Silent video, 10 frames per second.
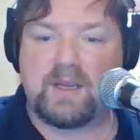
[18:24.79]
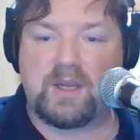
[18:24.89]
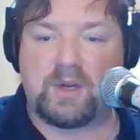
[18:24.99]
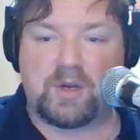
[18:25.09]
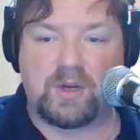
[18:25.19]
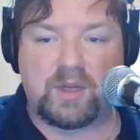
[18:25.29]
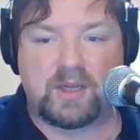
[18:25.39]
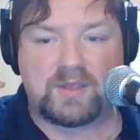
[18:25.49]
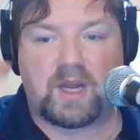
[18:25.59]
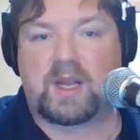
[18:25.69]

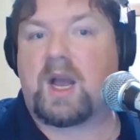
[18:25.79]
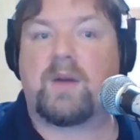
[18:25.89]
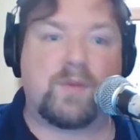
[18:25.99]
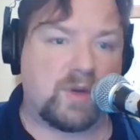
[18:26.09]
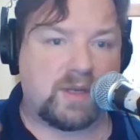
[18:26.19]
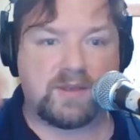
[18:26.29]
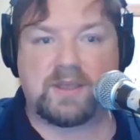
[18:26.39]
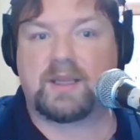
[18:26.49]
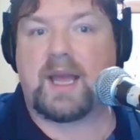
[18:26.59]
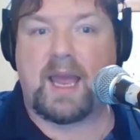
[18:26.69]
it's not covered in
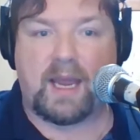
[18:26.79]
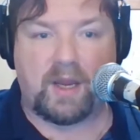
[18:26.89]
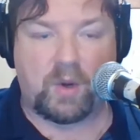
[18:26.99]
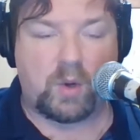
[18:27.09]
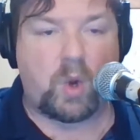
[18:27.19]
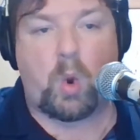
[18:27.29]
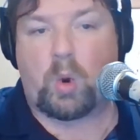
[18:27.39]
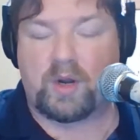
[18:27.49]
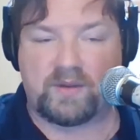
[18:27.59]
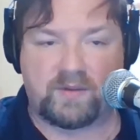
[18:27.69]
delay or
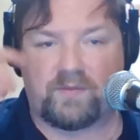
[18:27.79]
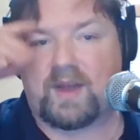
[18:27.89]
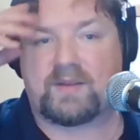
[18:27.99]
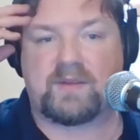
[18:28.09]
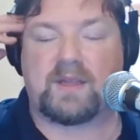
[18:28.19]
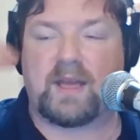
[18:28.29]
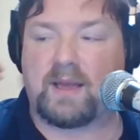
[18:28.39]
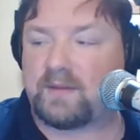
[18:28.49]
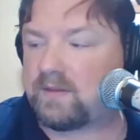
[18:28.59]
chorus effects like that.